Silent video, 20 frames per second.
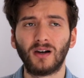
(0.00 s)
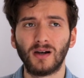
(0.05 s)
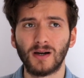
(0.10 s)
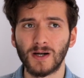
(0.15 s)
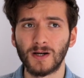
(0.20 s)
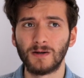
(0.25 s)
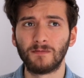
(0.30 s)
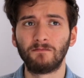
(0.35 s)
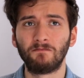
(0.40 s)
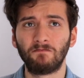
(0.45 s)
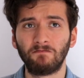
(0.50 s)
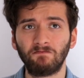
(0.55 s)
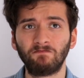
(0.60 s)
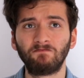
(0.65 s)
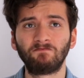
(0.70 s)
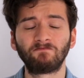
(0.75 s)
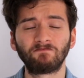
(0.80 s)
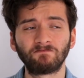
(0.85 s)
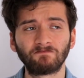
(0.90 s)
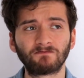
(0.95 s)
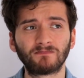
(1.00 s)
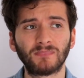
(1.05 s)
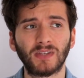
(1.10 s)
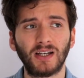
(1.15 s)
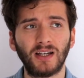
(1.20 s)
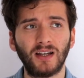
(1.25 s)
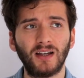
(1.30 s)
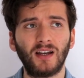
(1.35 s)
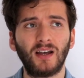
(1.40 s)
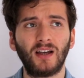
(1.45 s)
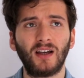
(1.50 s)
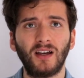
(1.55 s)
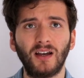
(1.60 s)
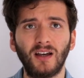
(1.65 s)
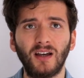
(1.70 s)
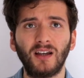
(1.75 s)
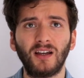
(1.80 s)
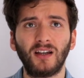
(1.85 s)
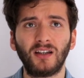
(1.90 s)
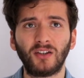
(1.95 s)
Um,
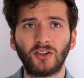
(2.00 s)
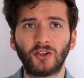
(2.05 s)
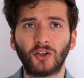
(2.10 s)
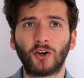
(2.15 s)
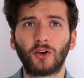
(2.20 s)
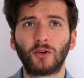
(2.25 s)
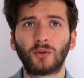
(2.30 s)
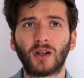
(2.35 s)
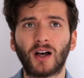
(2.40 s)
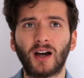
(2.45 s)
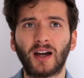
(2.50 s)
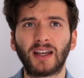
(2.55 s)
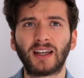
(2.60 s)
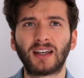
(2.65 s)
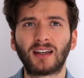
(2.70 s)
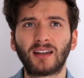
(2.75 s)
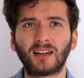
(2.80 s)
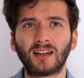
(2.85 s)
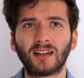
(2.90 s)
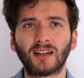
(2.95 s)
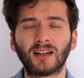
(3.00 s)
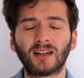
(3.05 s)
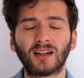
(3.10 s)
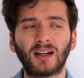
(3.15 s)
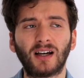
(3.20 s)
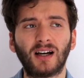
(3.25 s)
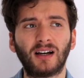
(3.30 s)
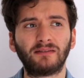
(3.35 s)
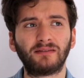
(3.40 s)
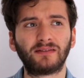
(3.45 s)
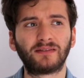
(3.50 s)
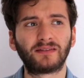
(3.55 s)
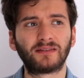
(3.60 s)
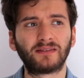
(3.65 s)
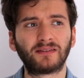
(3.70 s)
you know, like I've